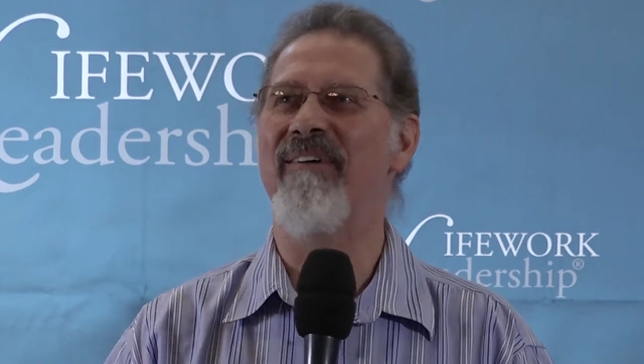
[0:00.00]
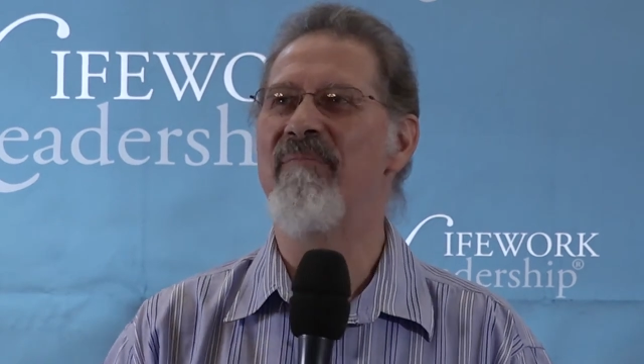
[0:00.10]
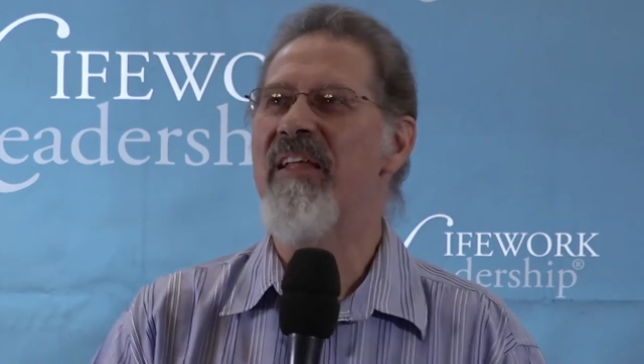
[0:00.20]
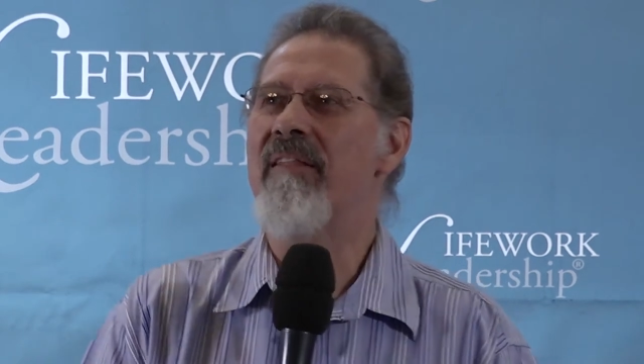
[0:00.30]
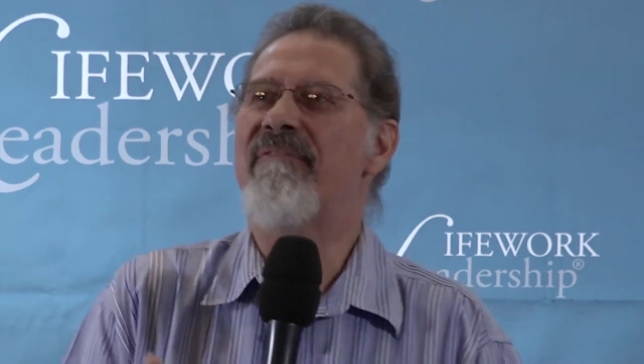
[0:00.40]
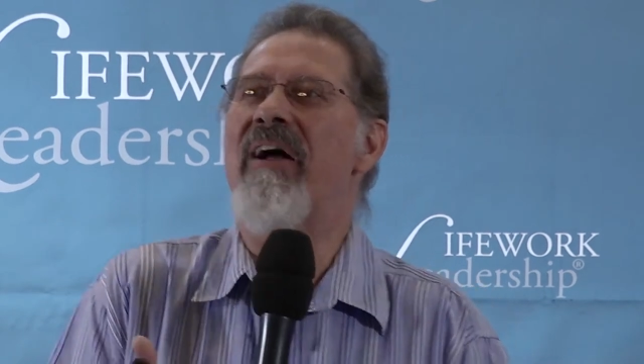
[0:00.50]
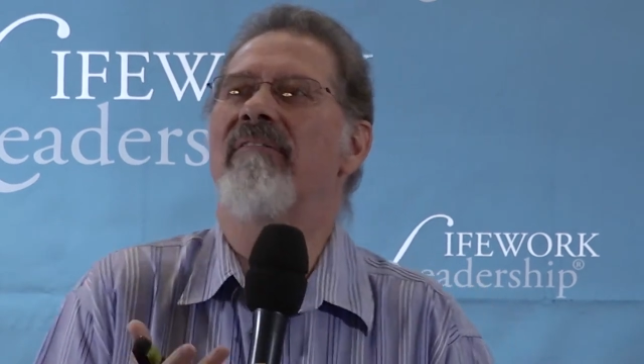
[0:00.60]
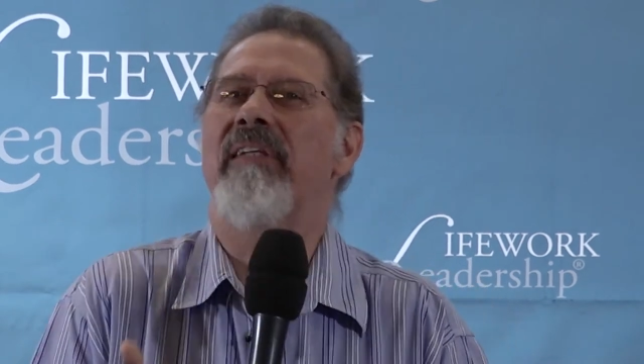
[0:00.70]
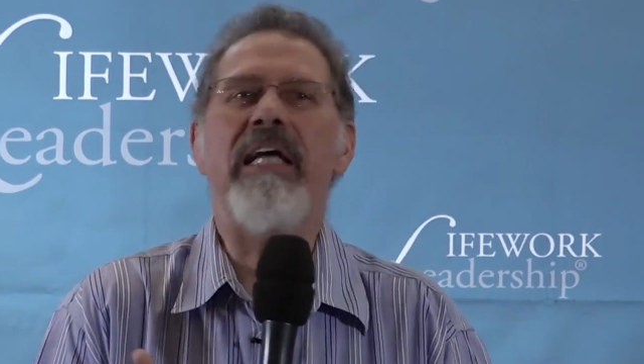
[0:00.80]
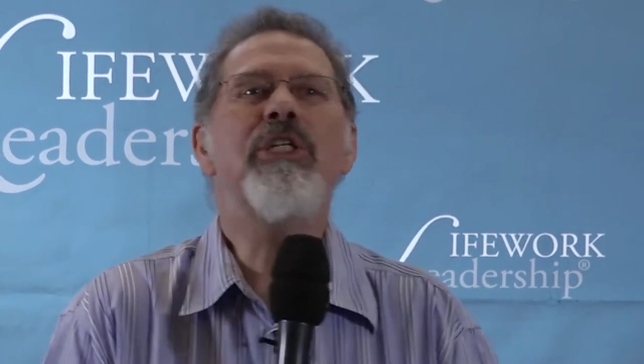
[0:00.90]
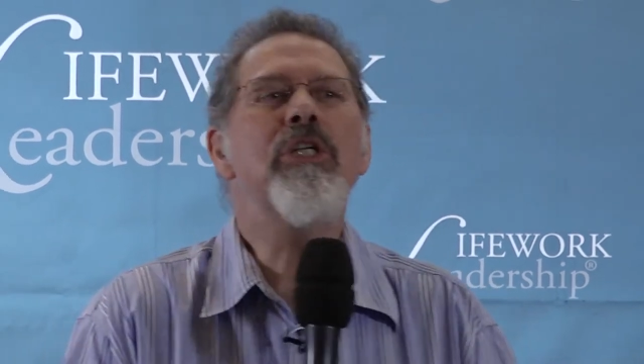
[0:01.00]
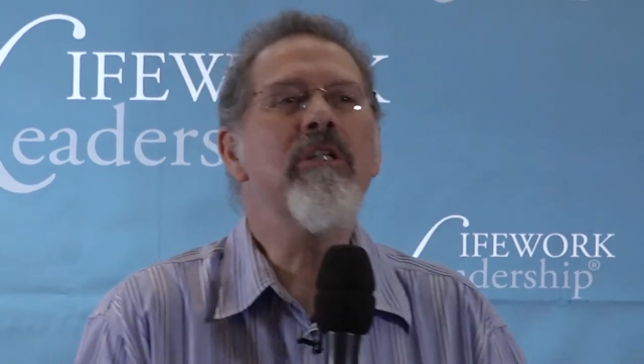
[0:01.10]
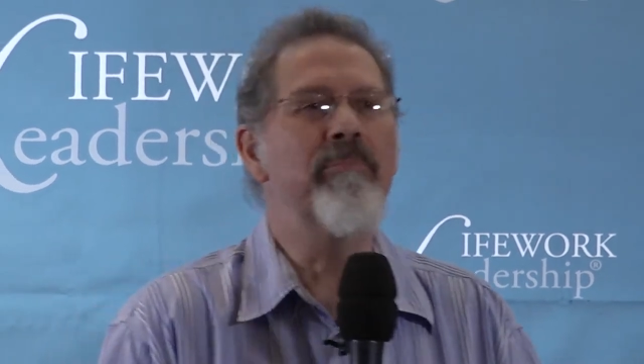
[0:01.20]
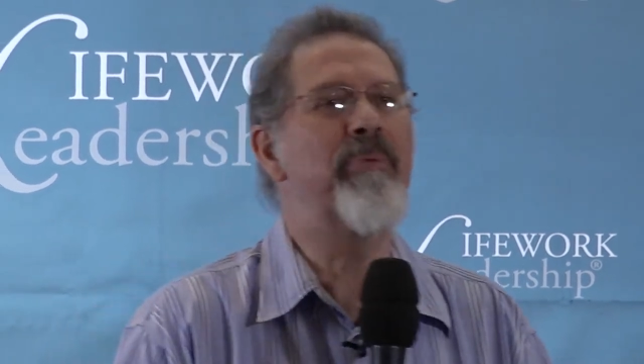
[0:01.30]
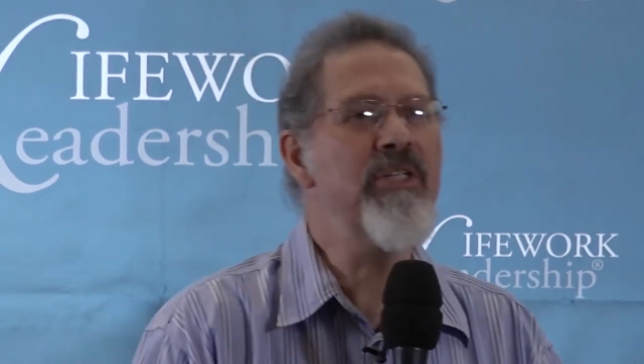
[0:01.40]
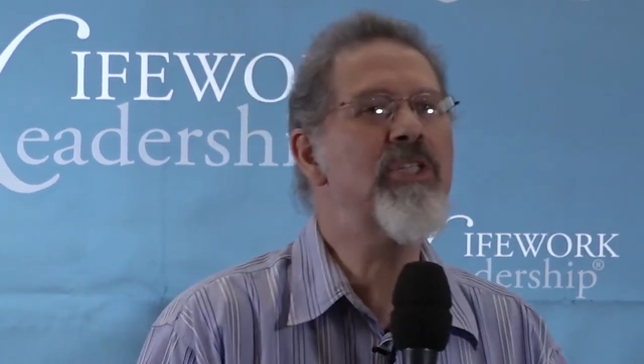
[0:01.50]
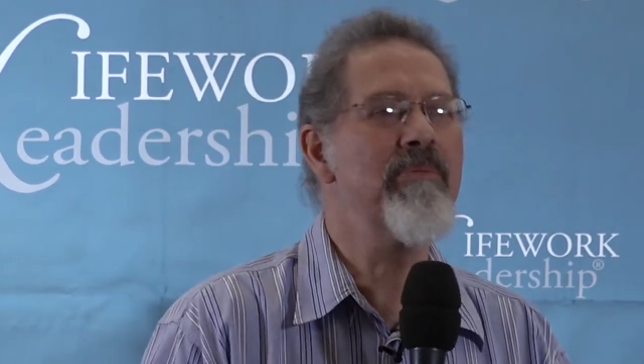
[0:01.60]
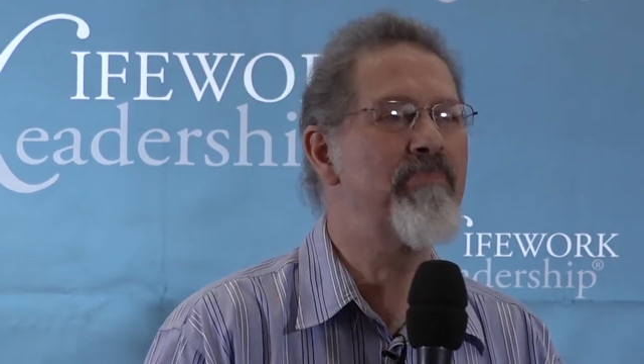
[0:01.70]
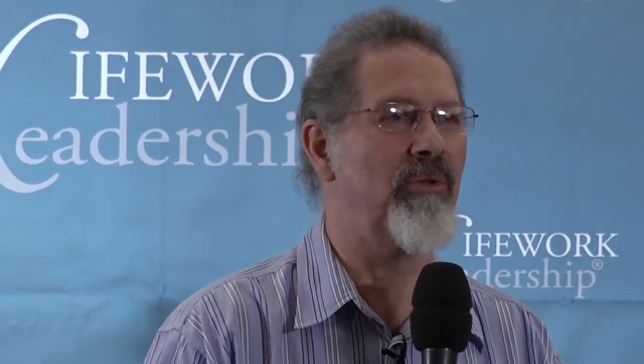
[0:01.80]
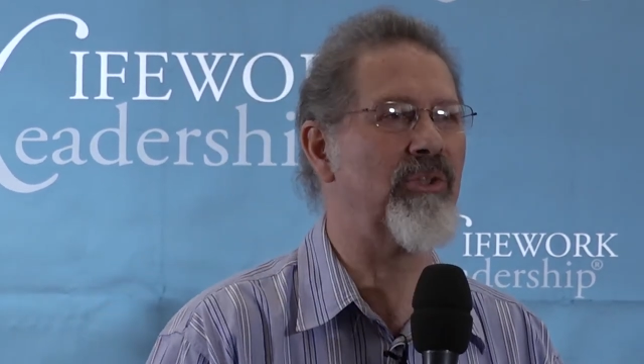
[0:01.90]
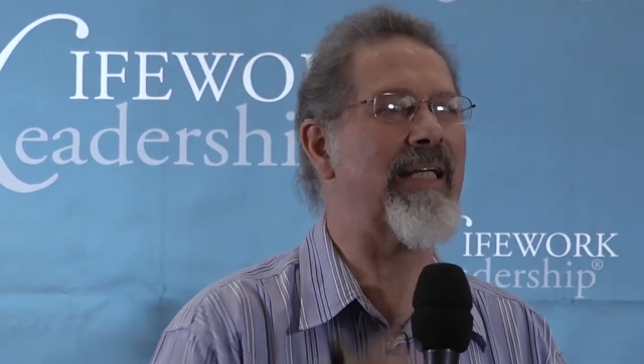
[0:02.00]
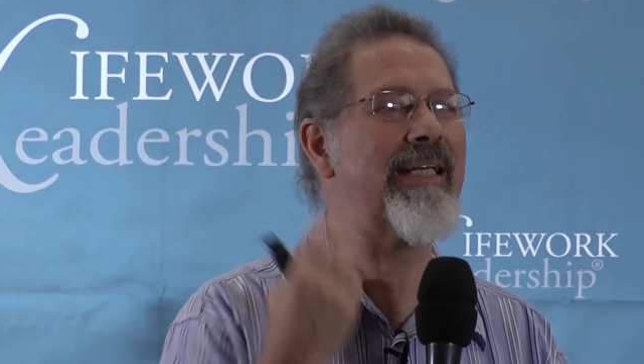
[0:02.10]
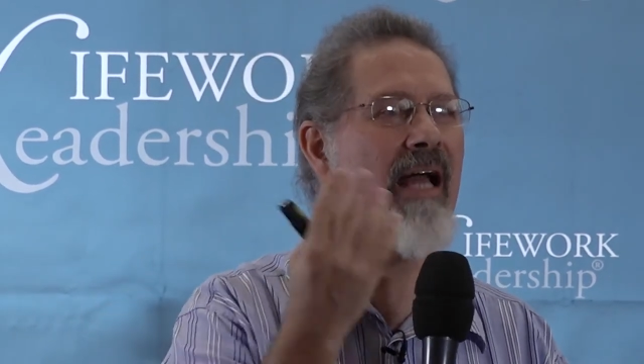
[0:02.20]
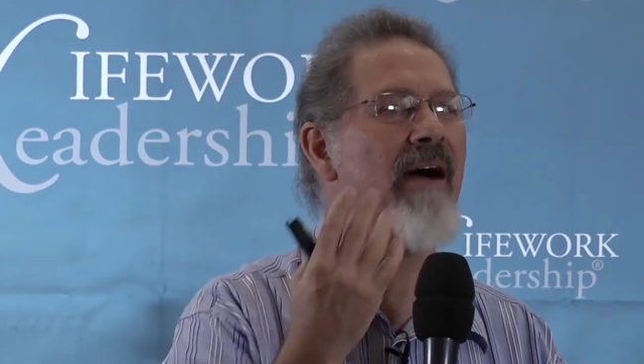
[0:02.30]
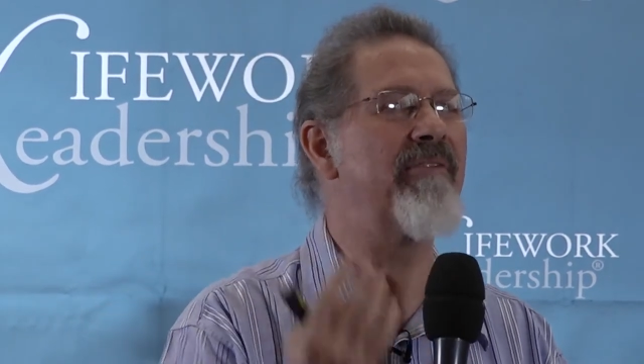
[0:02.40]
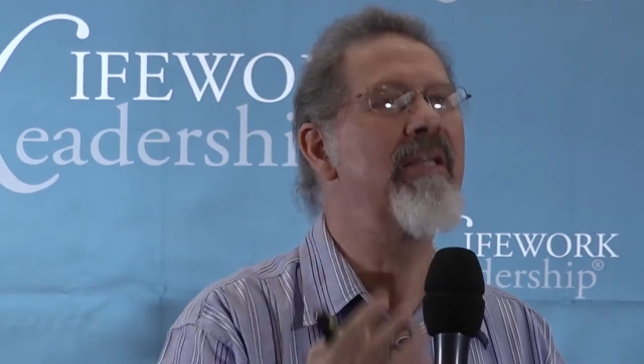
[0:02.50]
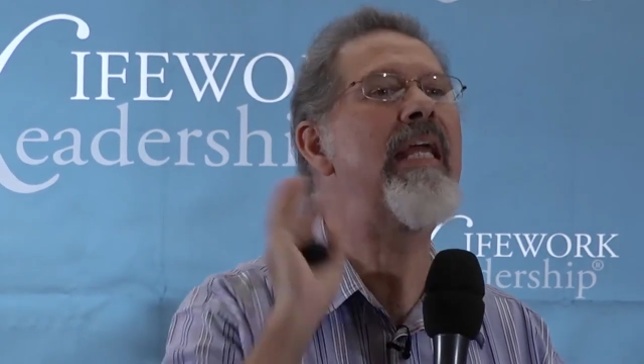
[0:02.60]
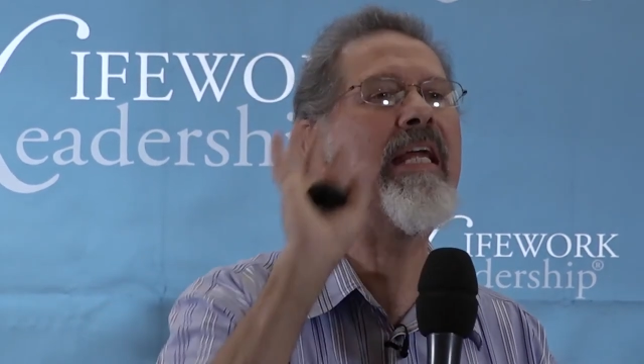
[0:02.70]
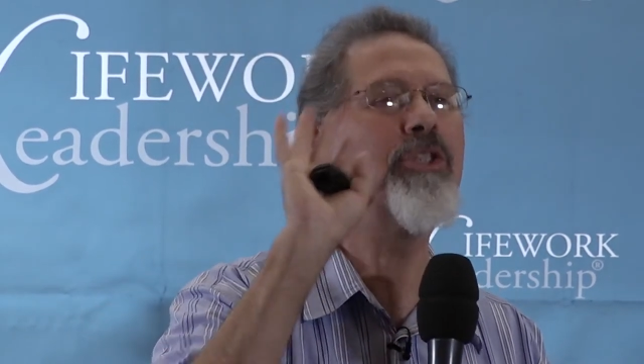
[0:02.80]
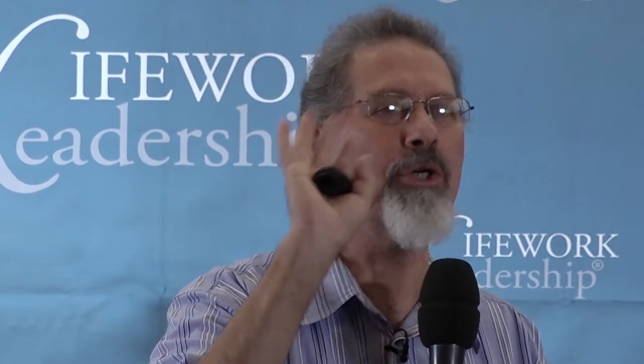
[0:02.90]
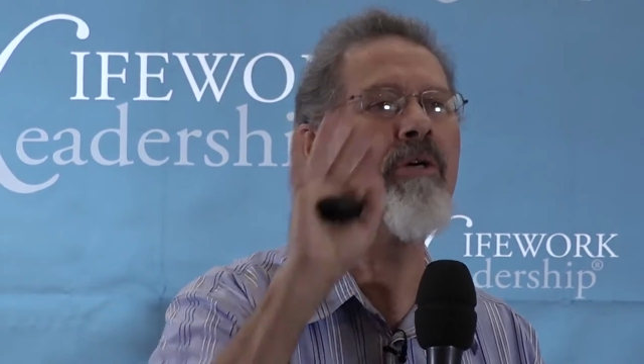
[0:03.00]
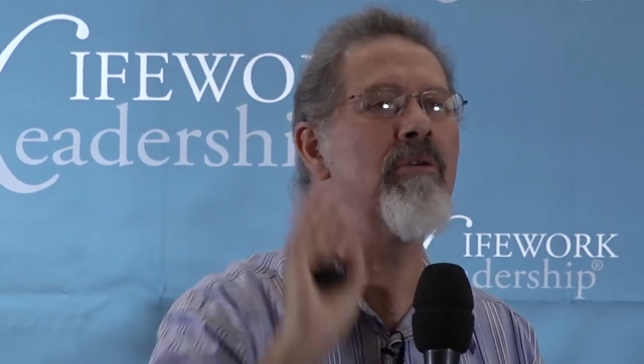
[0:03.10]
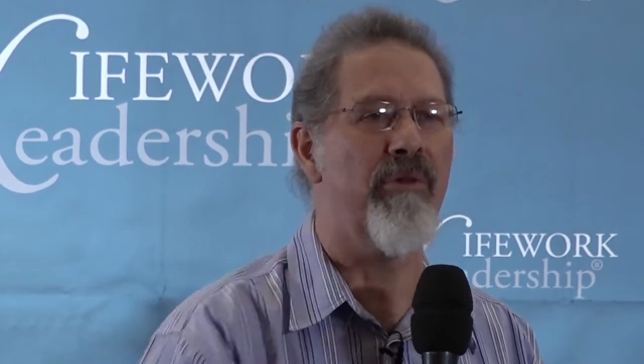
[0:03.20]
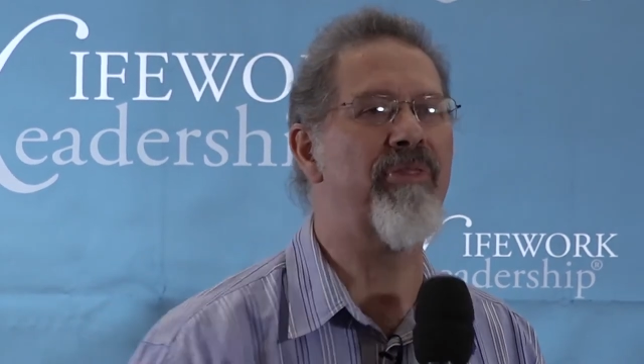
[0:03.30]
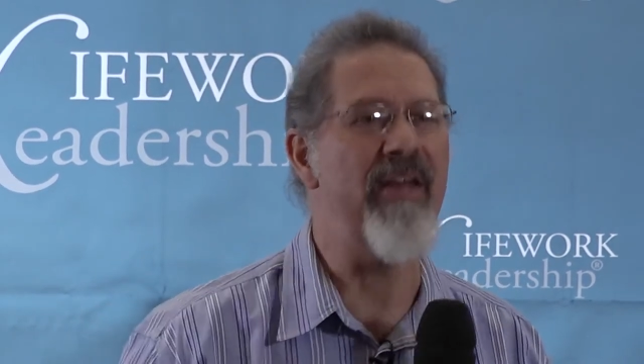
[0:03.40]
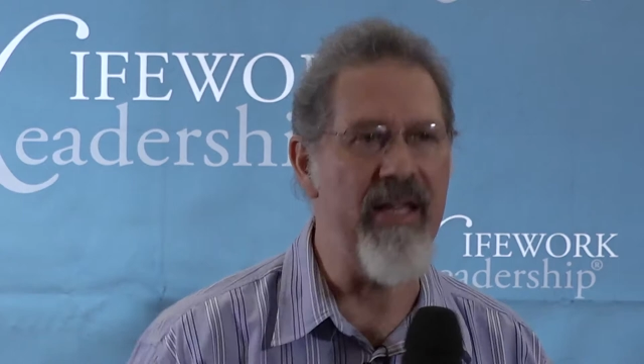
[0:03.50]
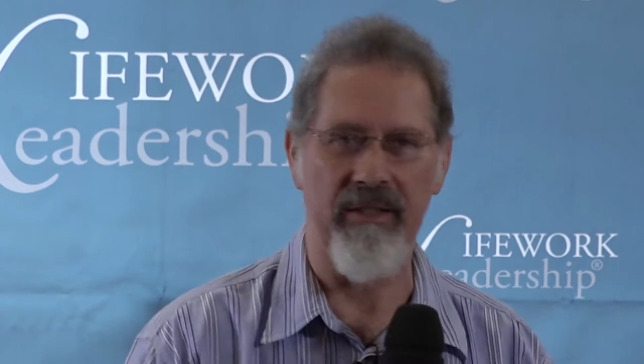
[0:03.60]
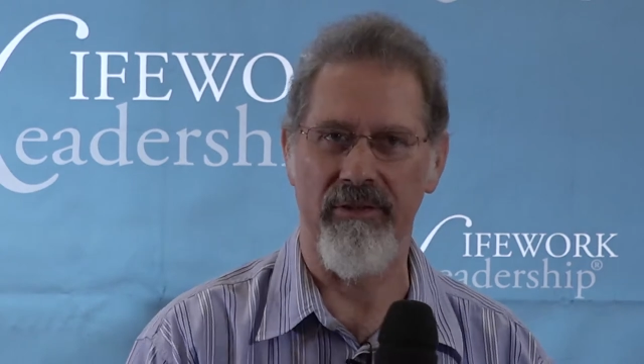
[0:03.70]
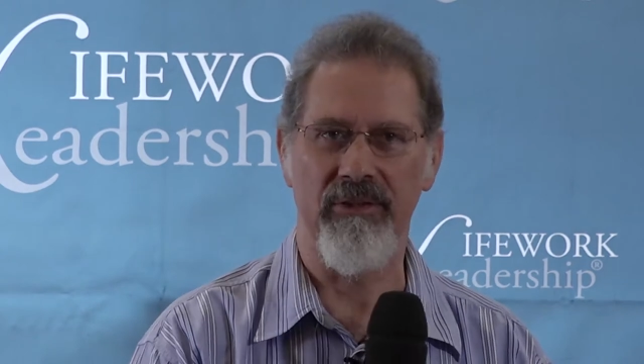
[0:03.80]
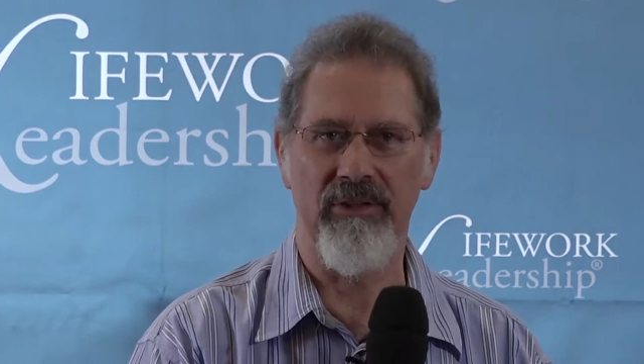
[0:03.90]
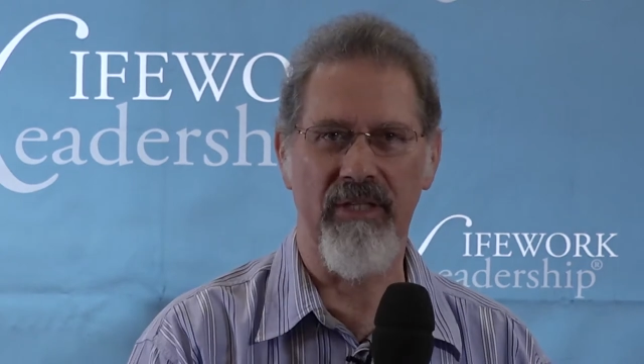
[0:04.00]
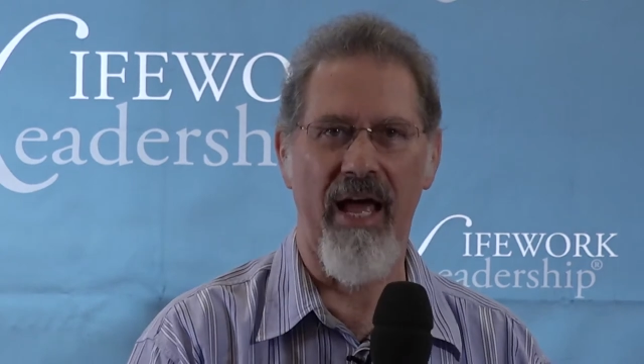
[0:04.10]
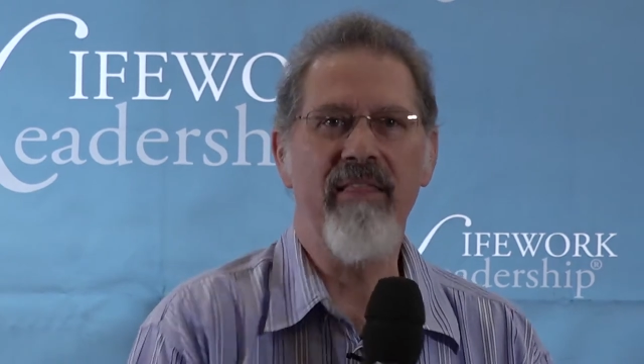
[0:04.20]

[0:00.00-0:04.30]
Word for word: Uh, the foundational principles that govern eternal things